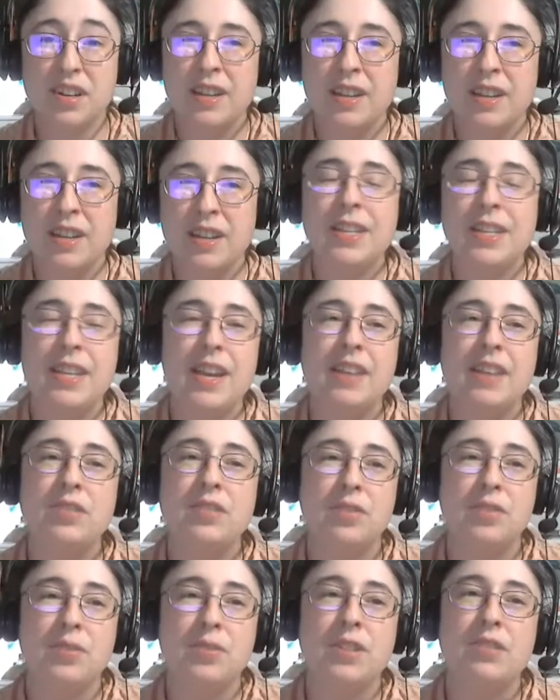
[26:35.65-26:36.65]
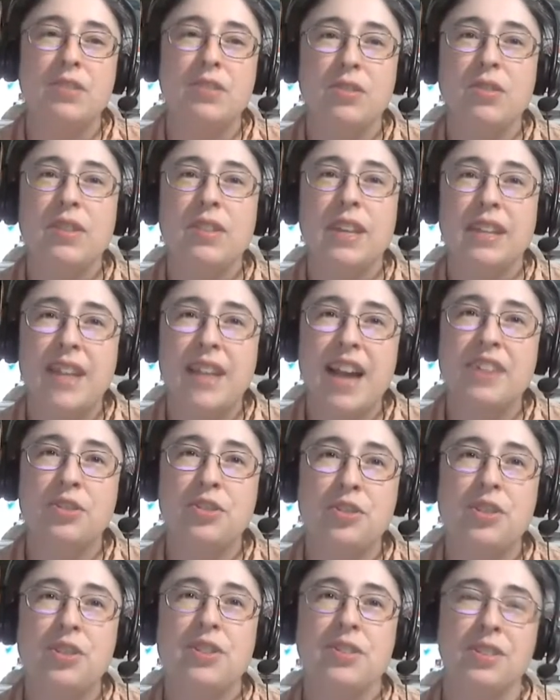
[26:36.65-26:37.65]
And yes, you need to look at last
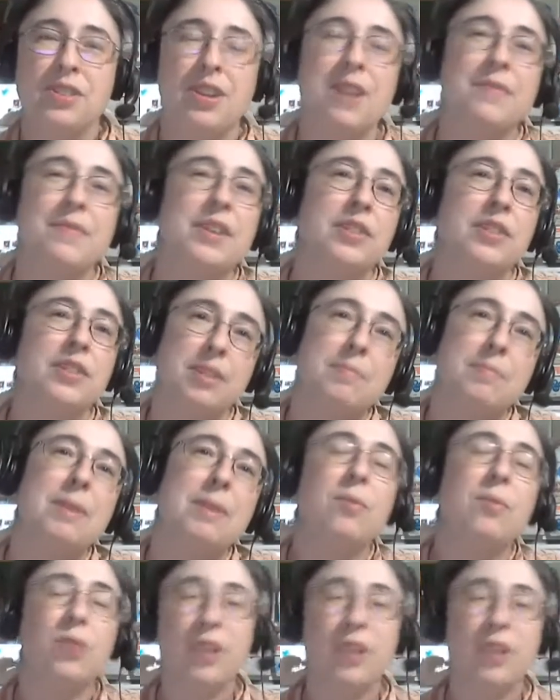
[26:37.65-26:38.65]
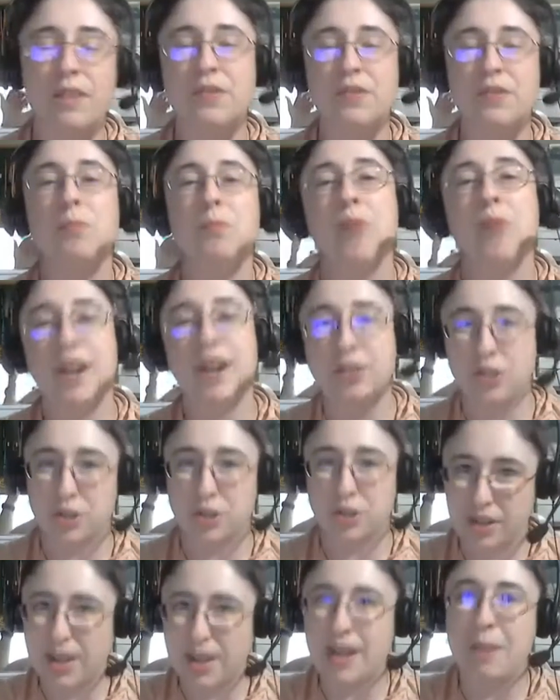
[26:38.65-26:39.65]
year's, and obviously people are going to feel pressure to
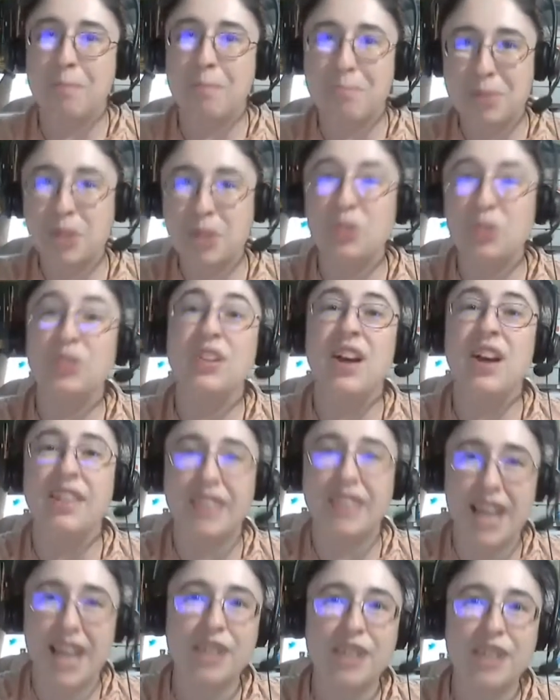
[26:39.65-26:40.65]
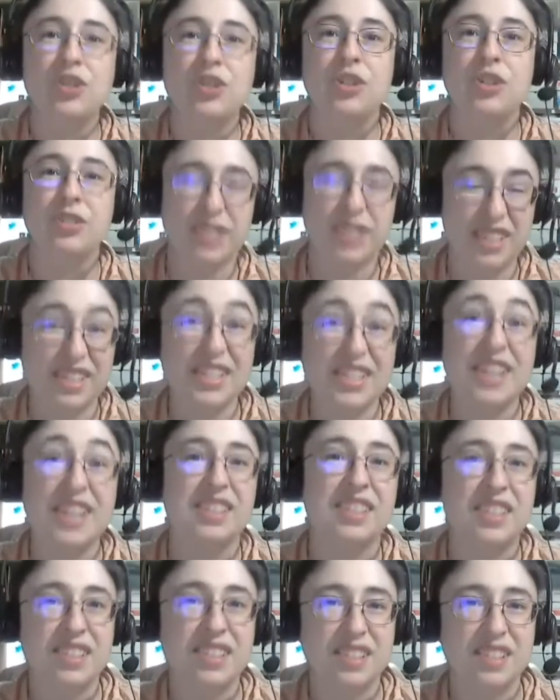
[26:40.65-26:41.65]
kind of build on last year's
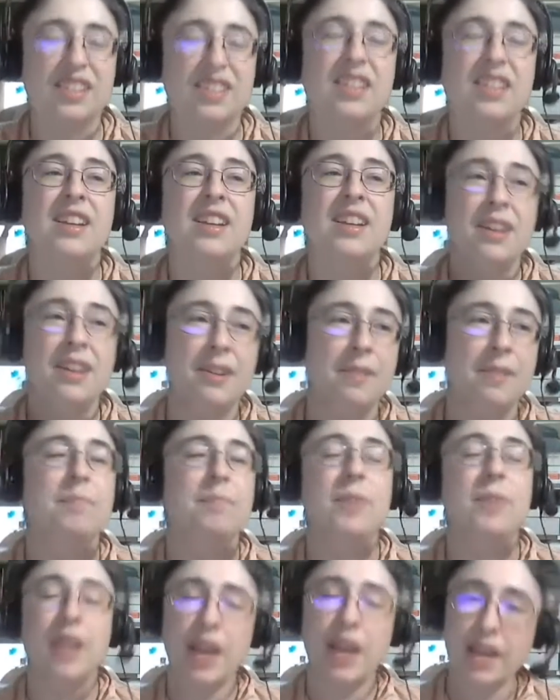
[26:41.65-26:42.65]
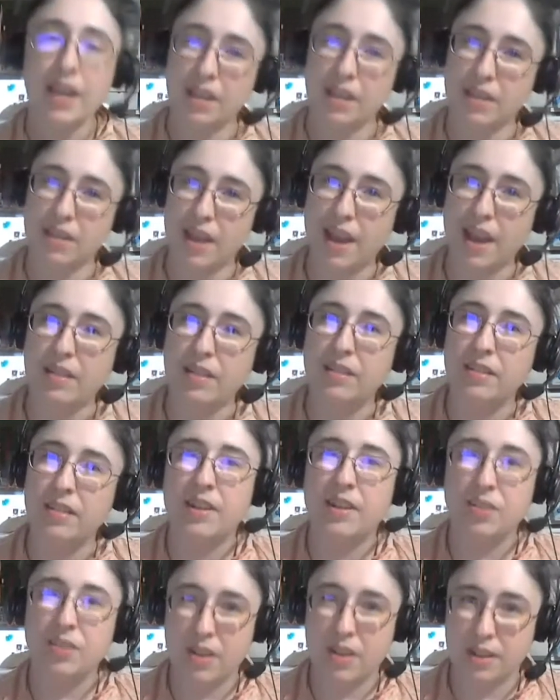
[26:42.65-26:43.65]
successes. I get that as a
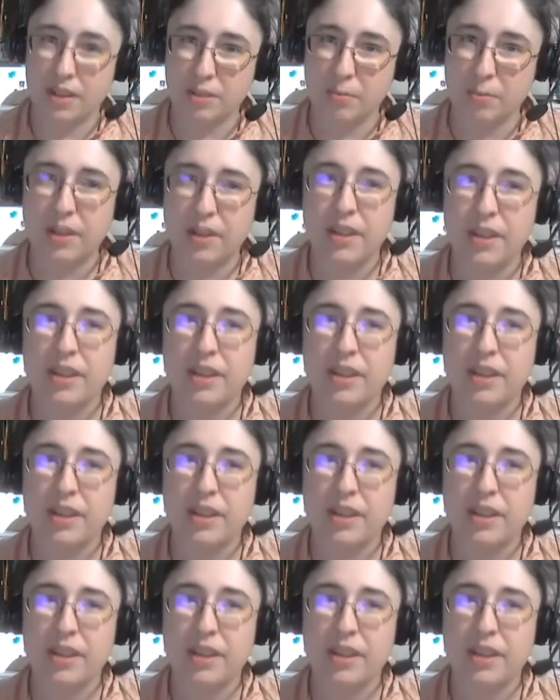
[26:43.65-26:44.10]
cosplayer.